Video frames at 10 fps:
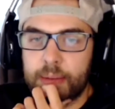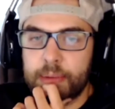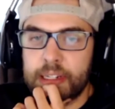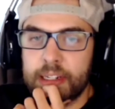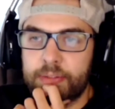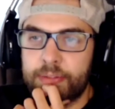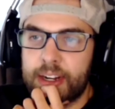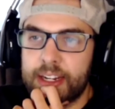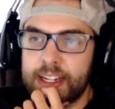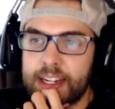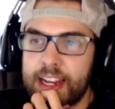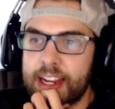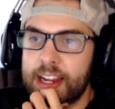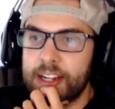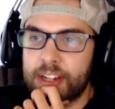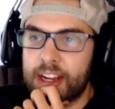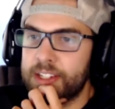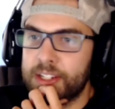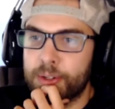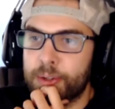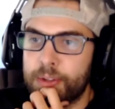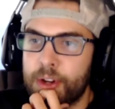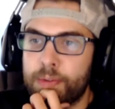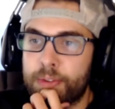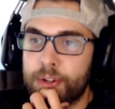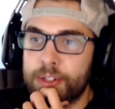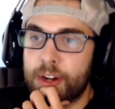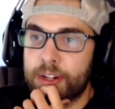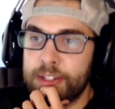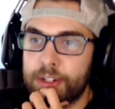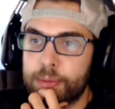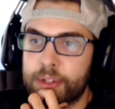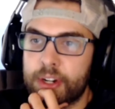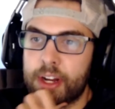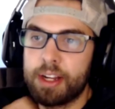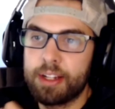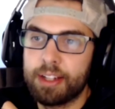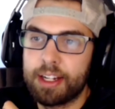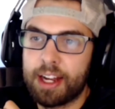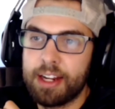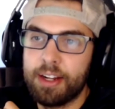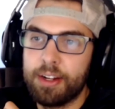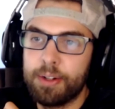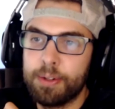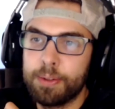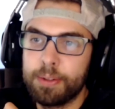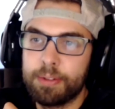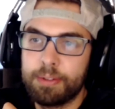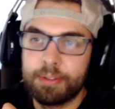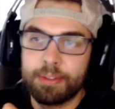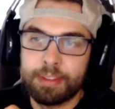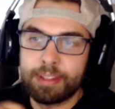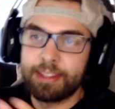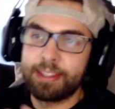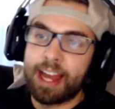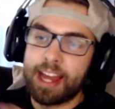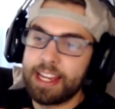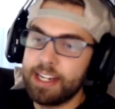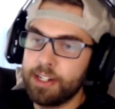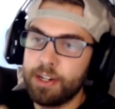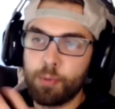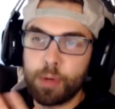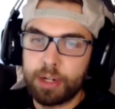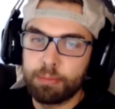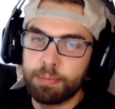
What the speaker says: I mean, Freddie and AA, I still don't know if they're on talking terms or not. Like, I know that ended in a weird